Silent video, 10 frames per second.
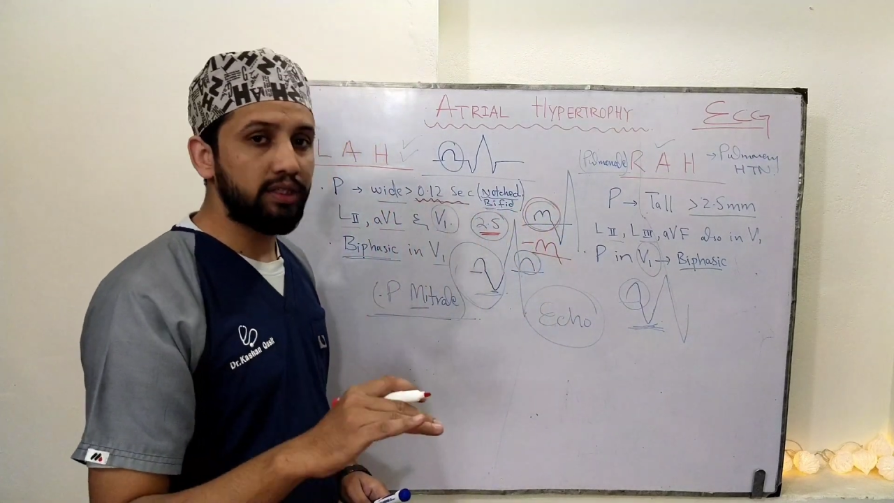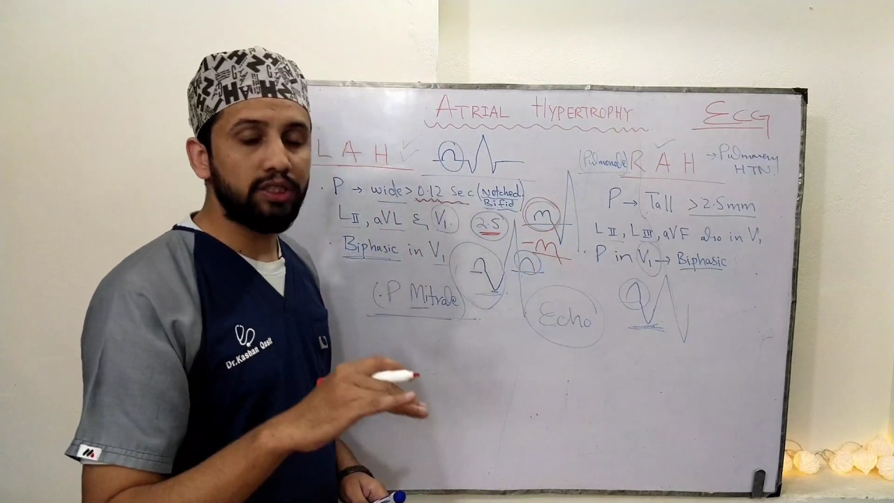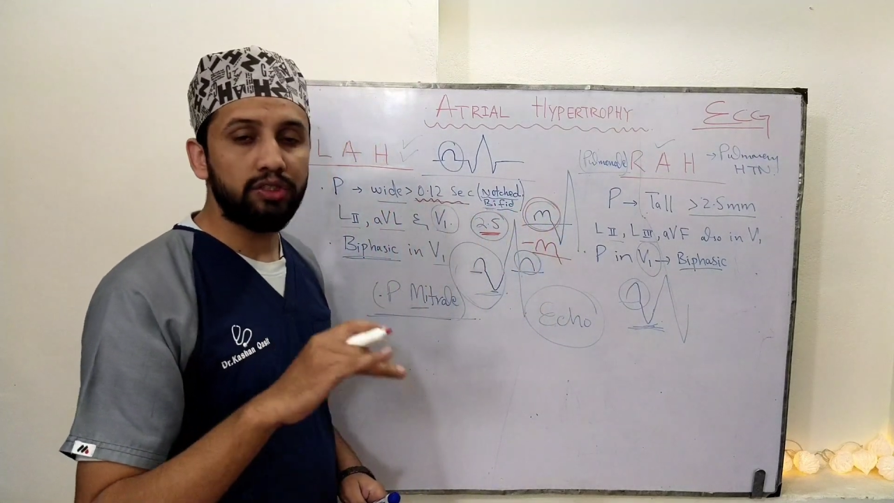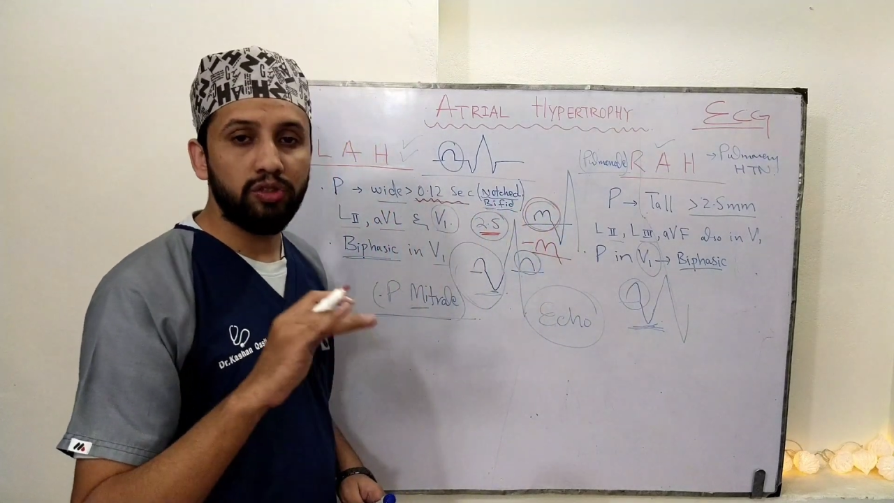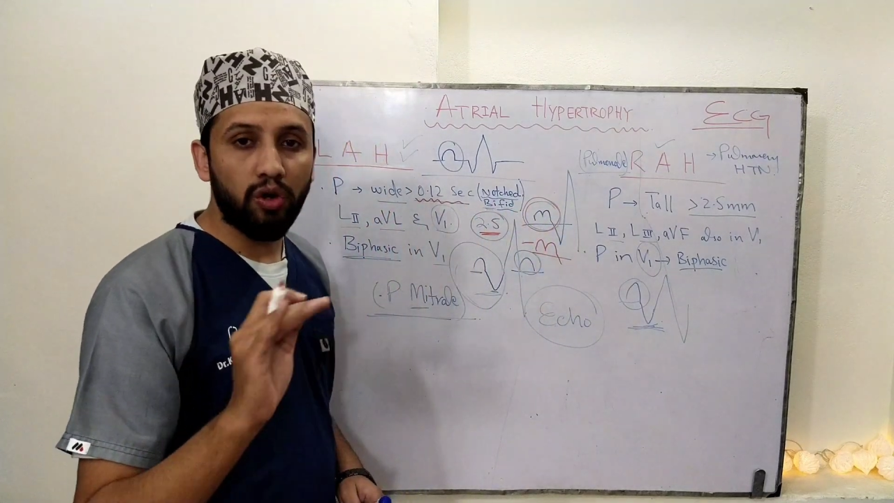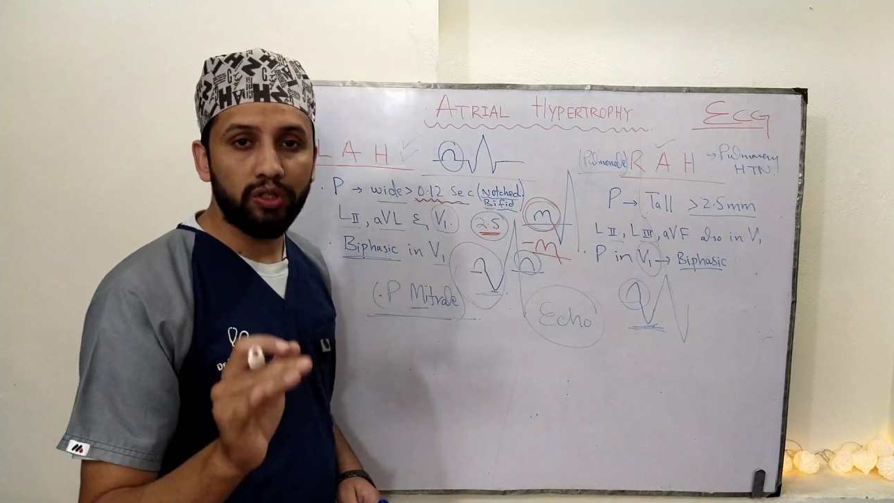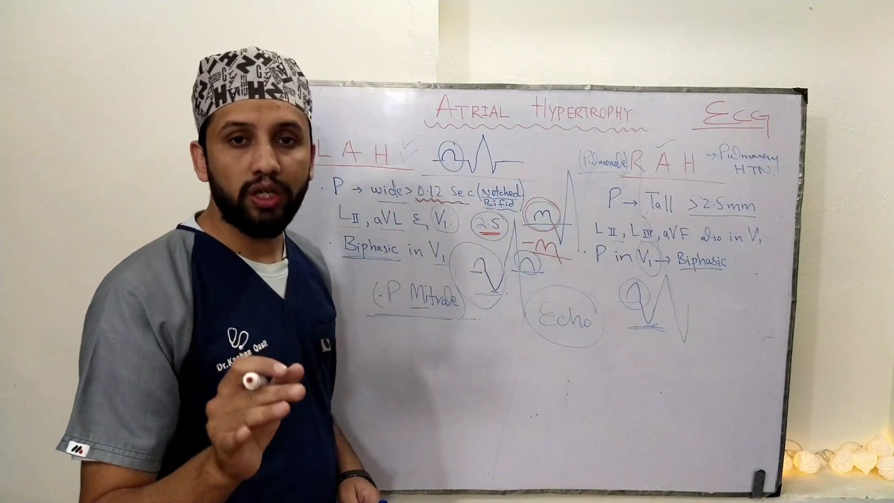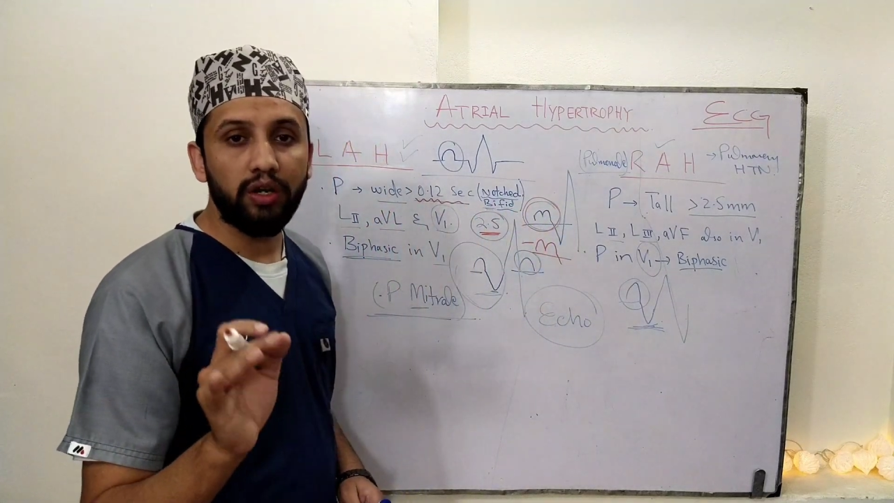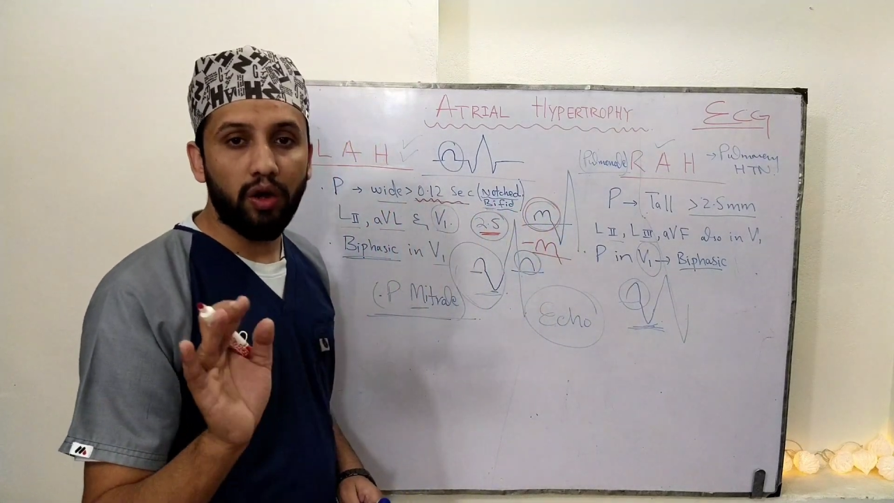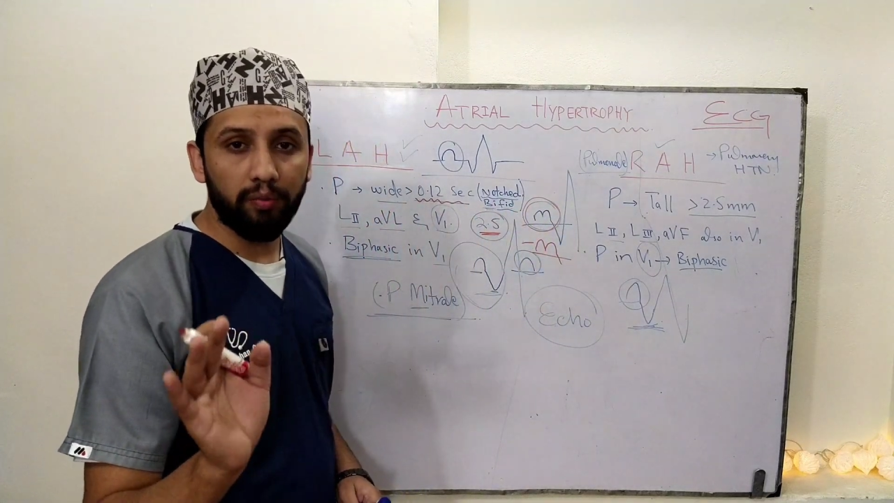This is not
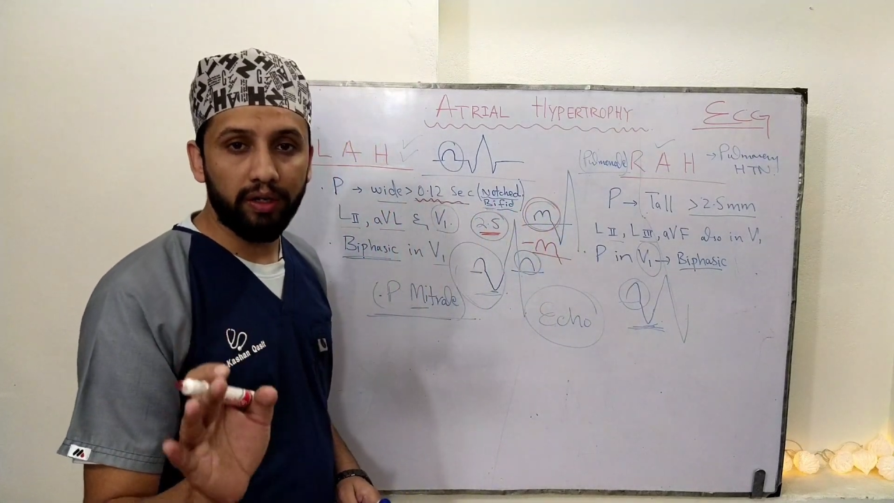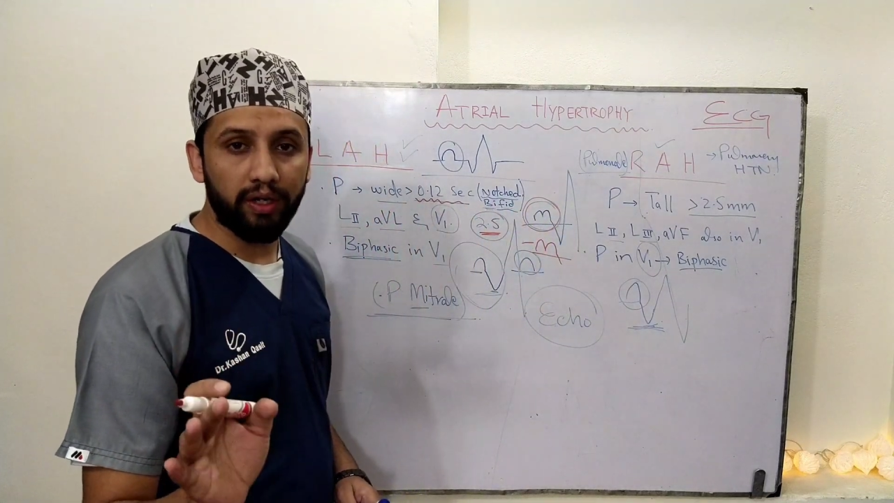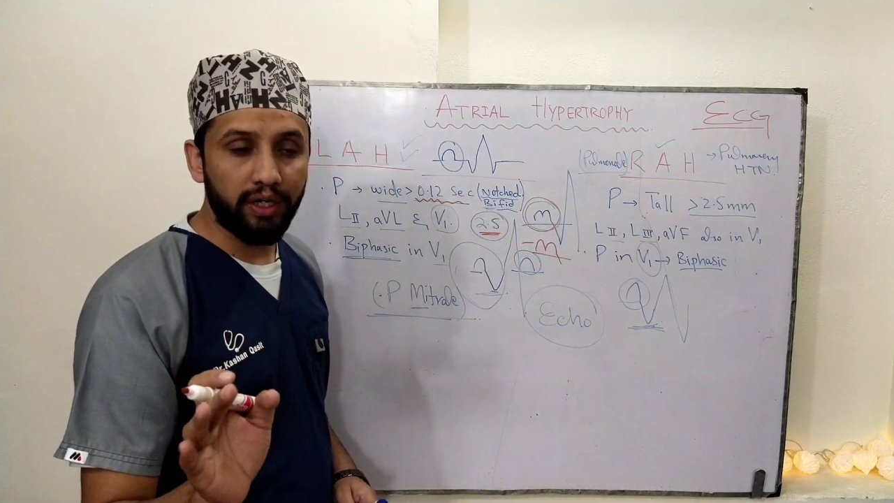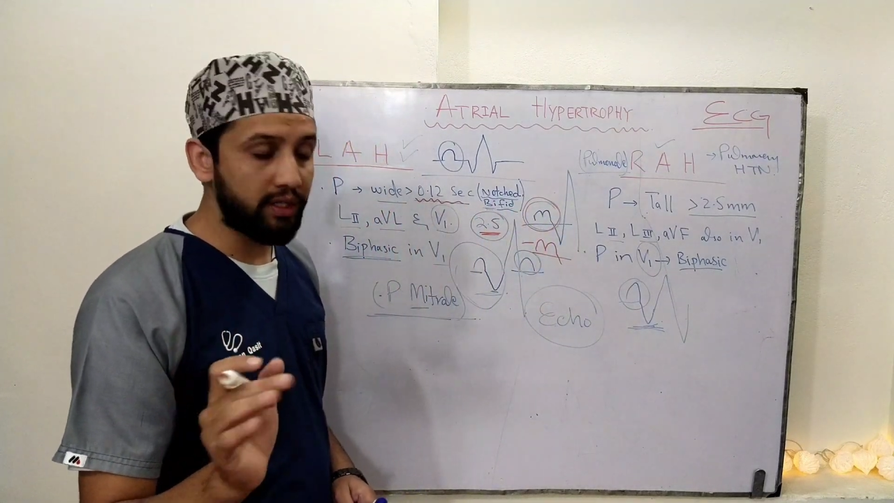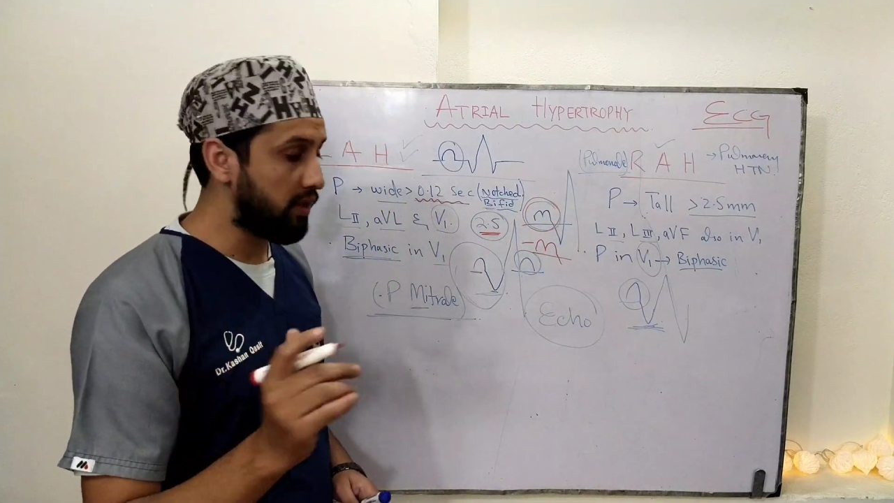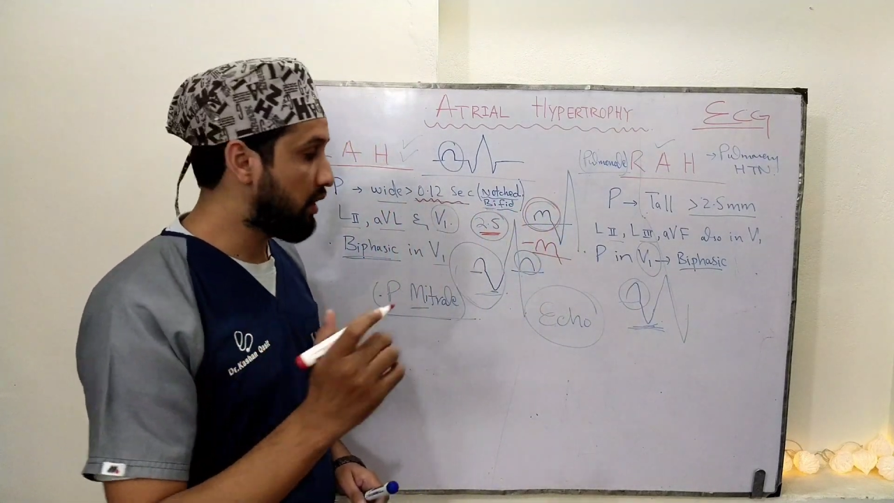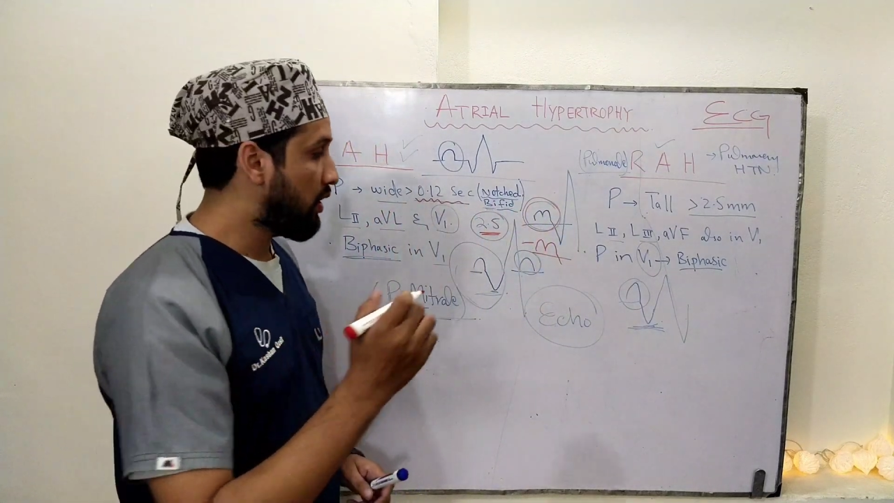the normal condition.